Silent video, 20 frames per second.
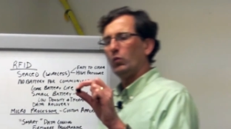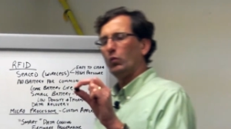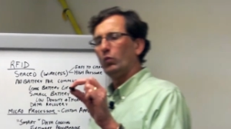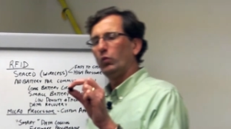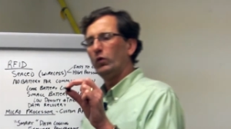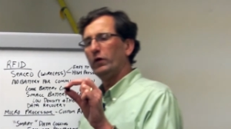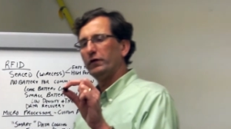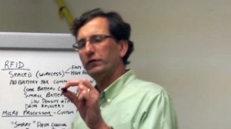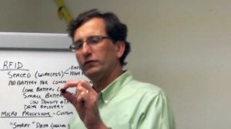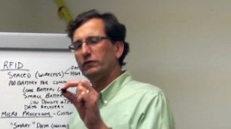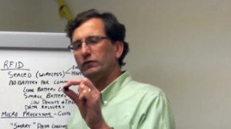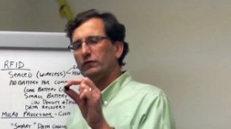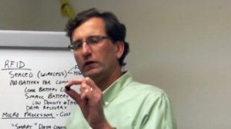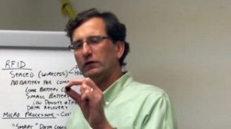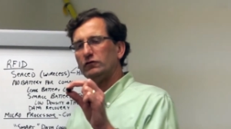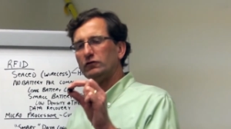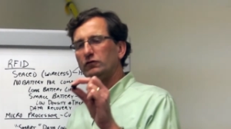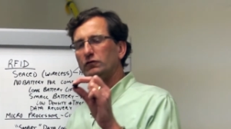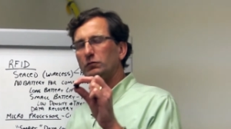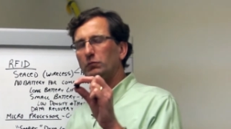with
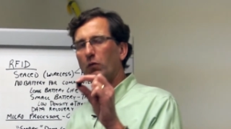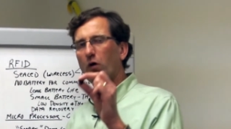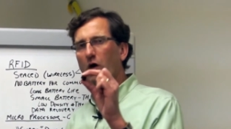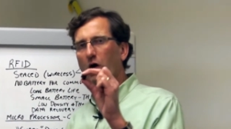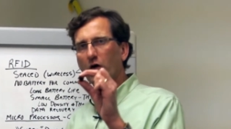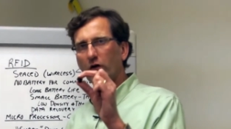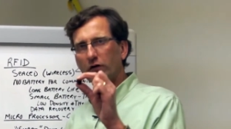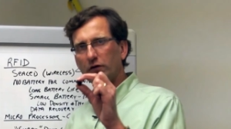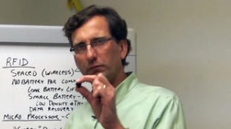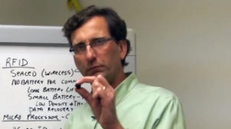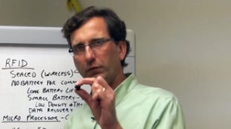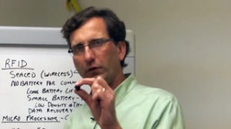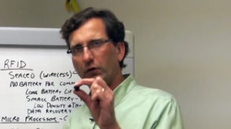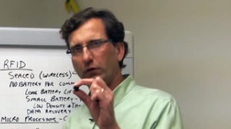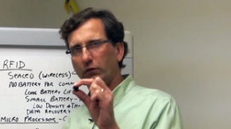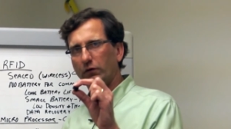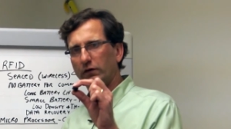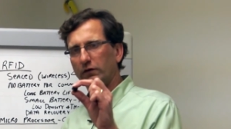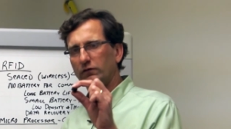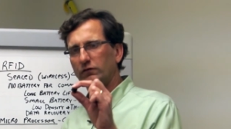such small
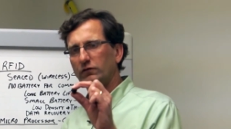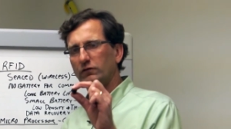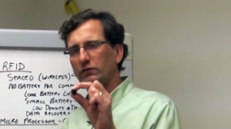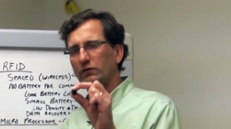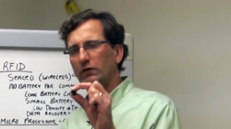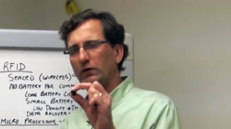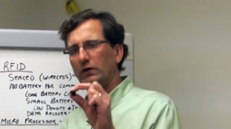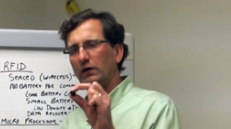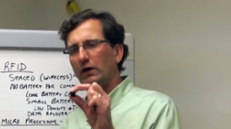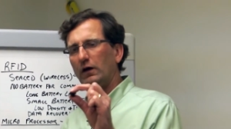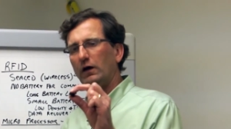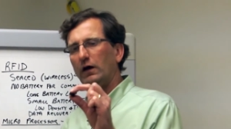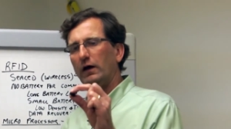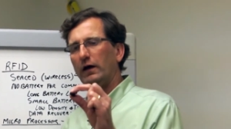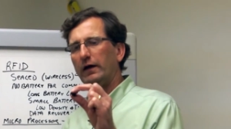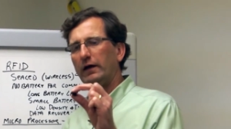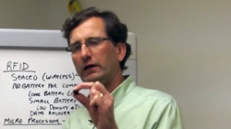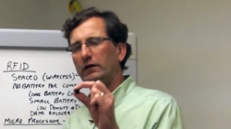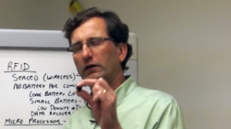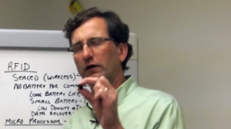components
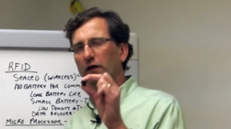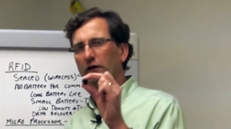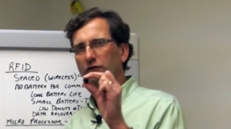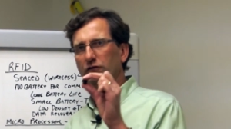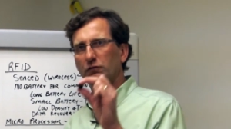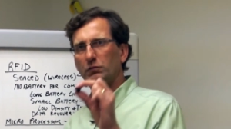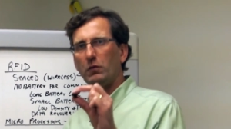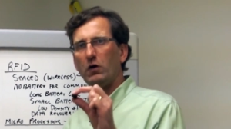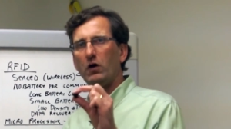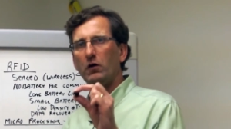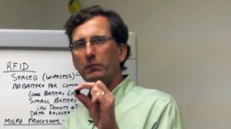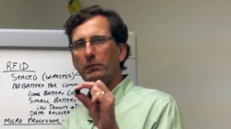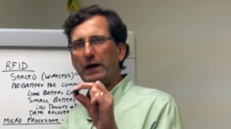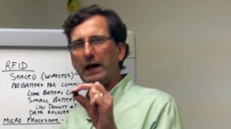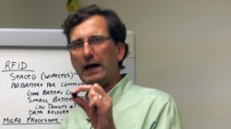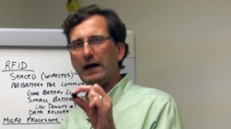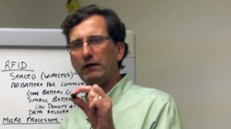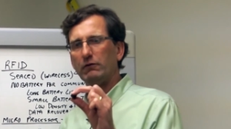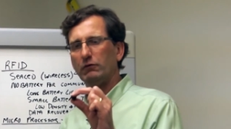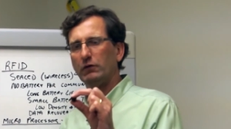and a small
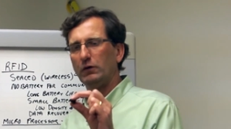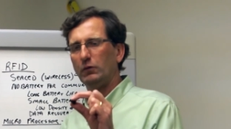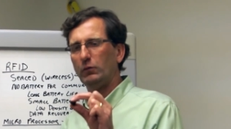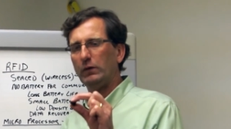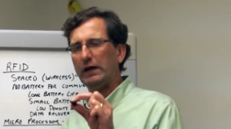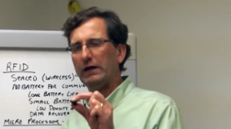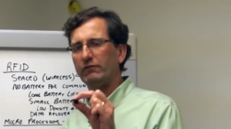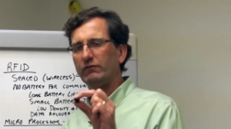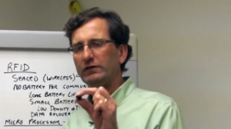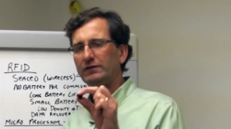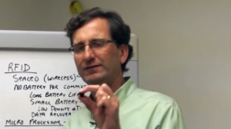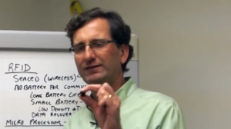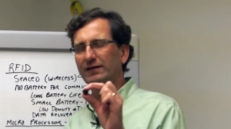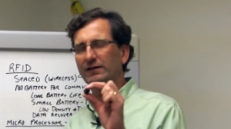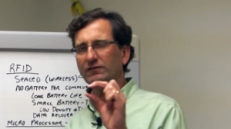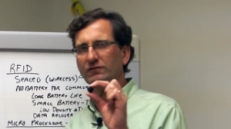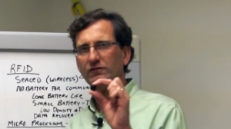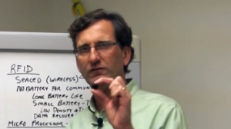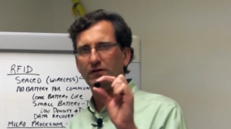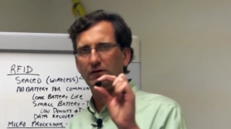battery, we have a
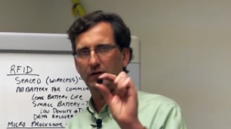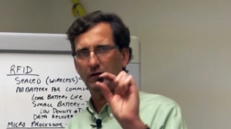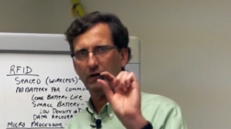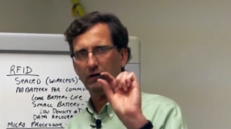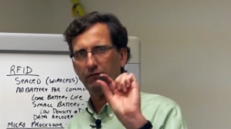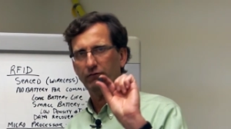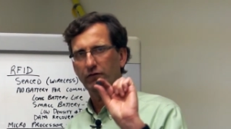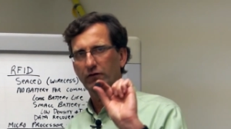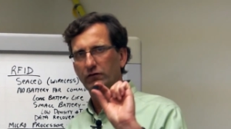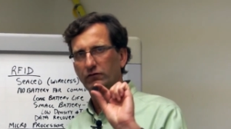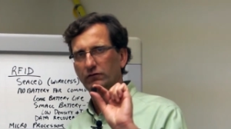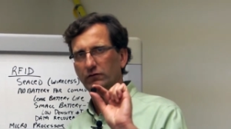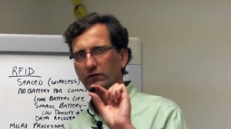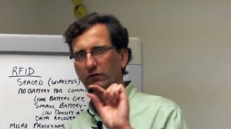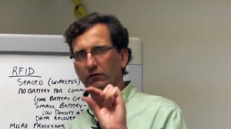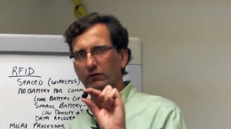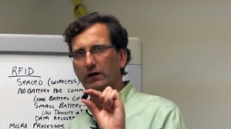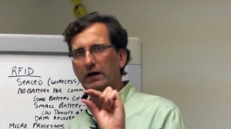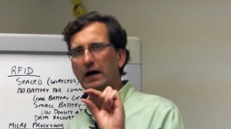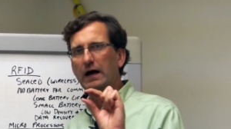density of this
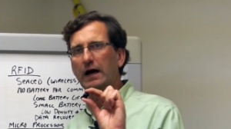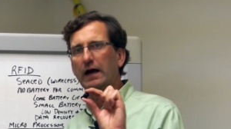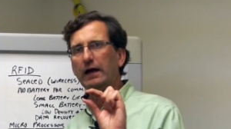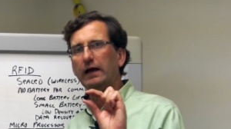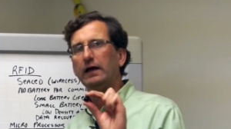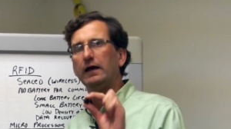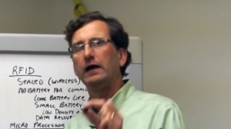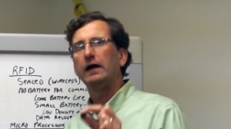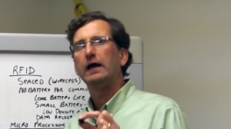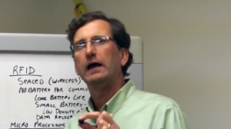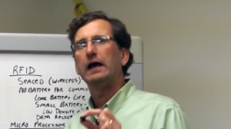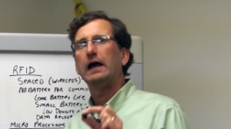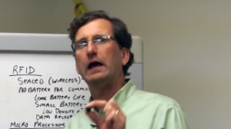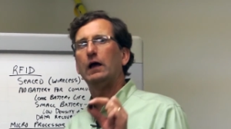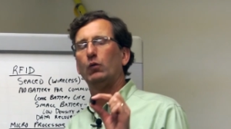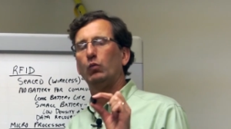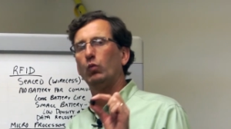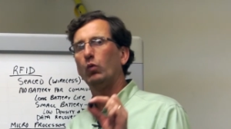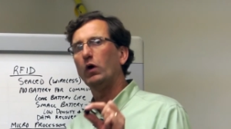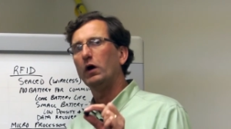little guy
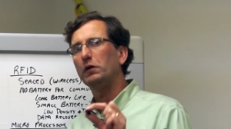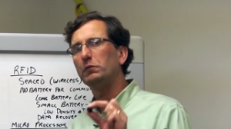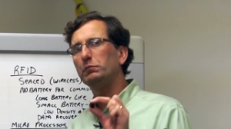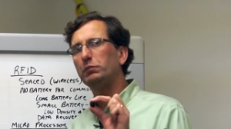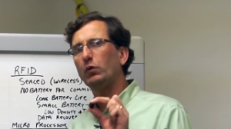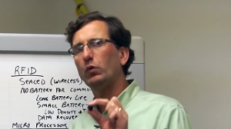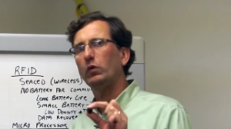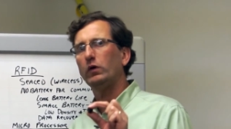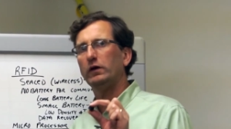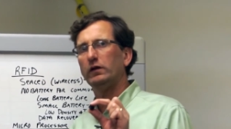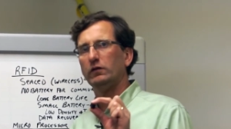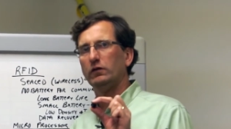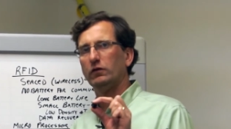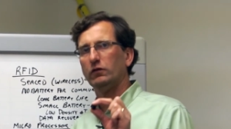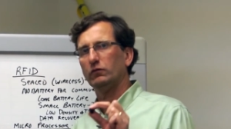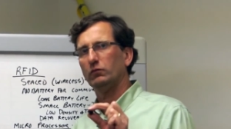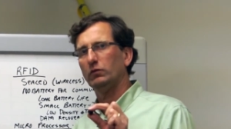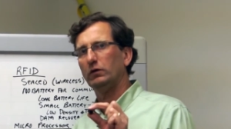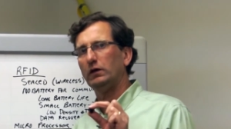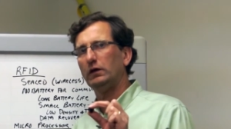at one point
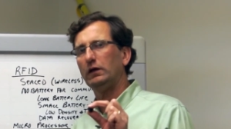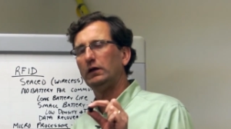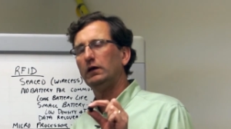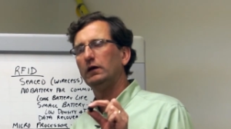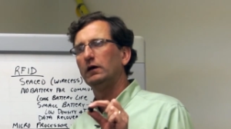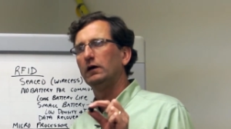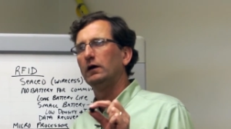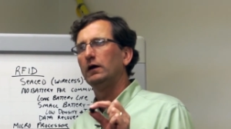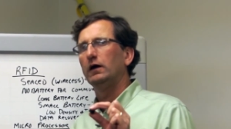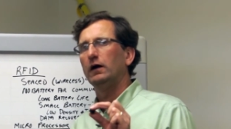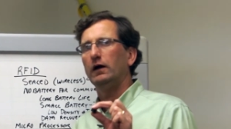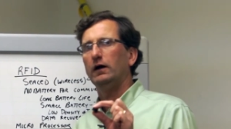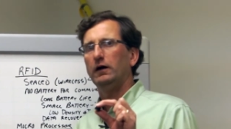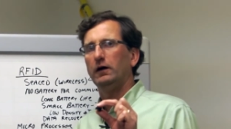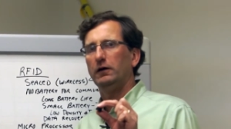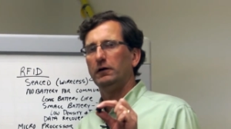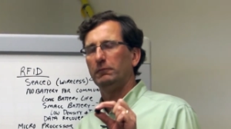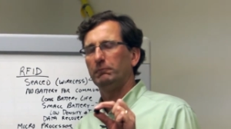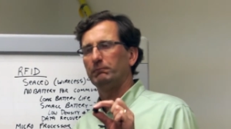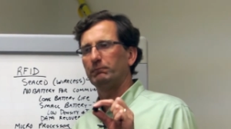three
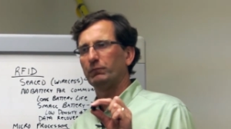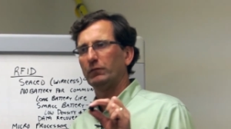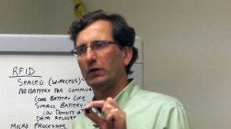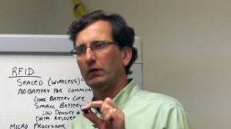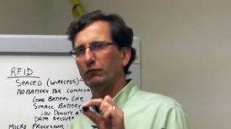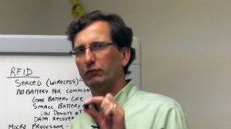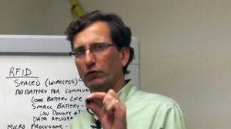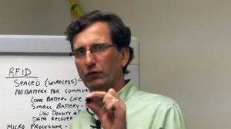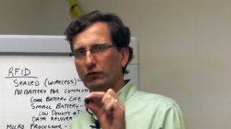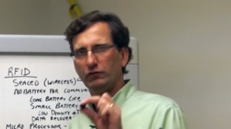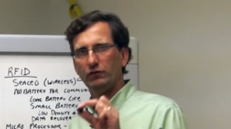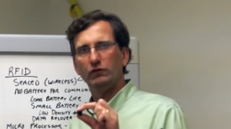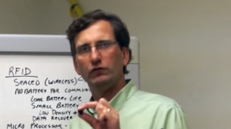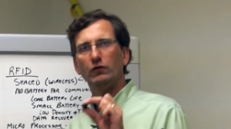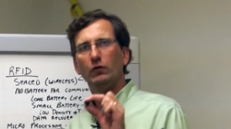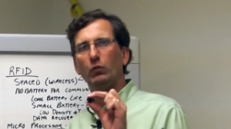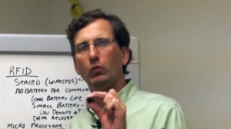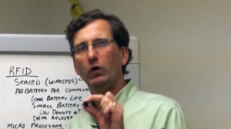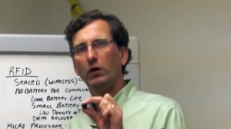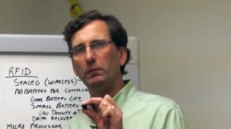um, versus
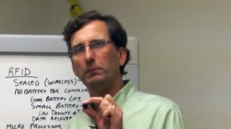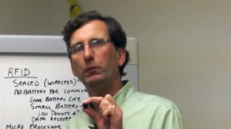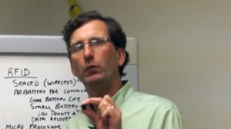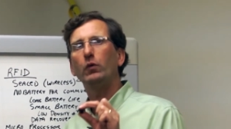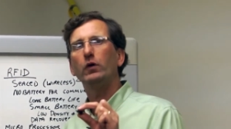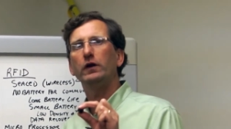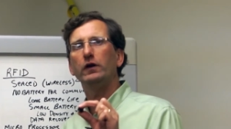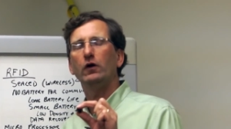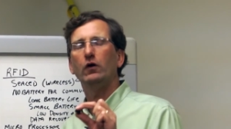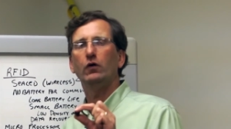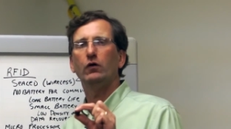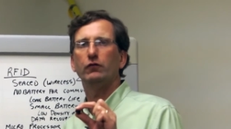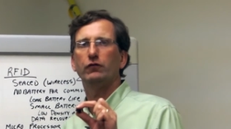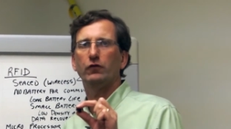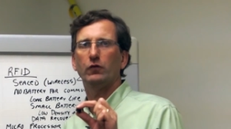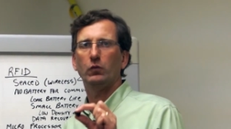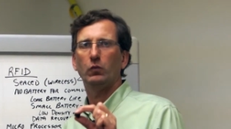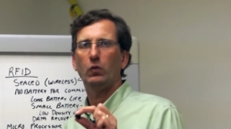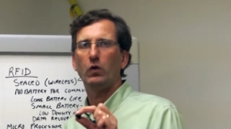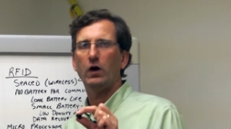a one point oh
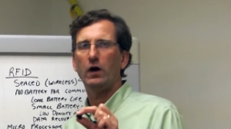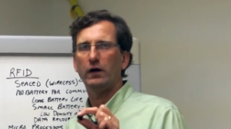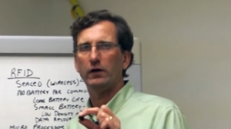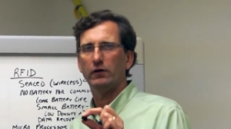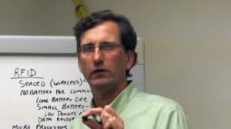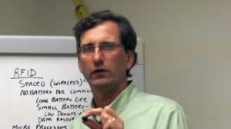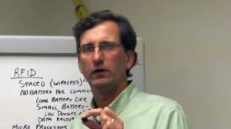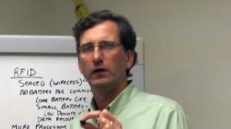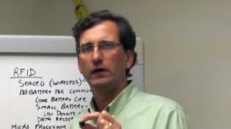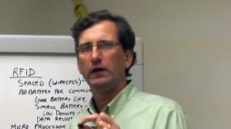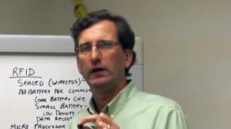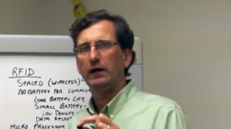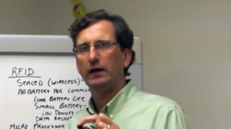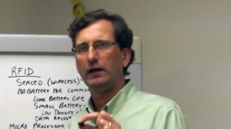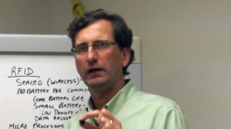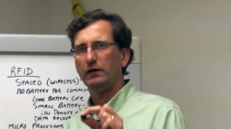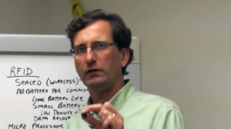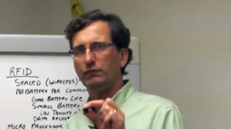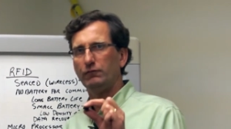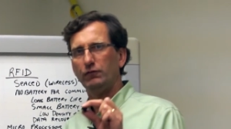for water.
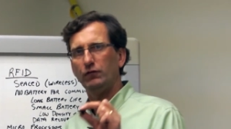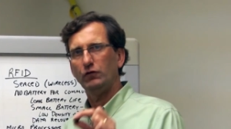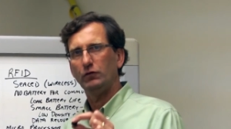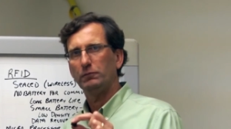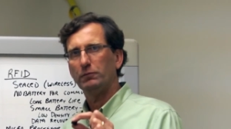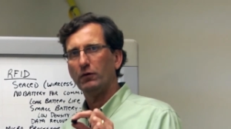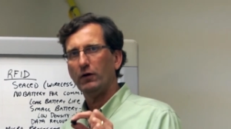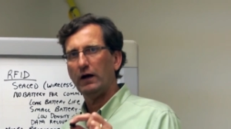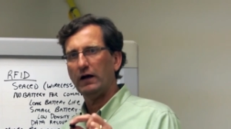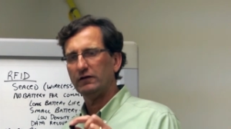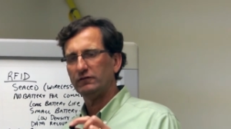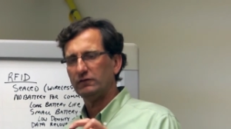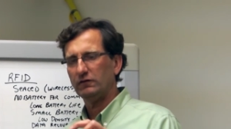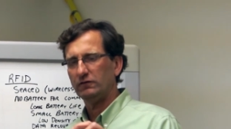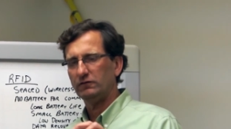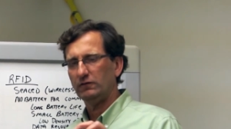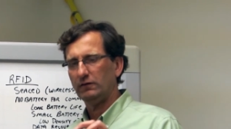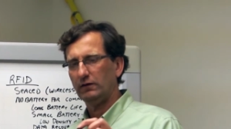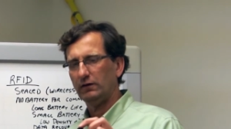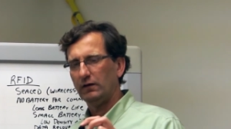And in food
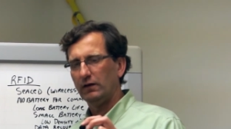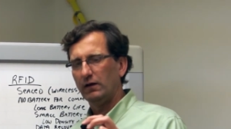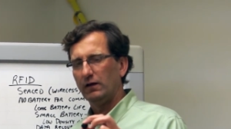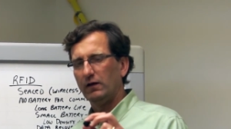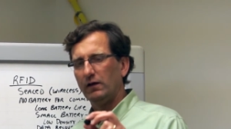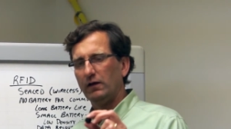processing,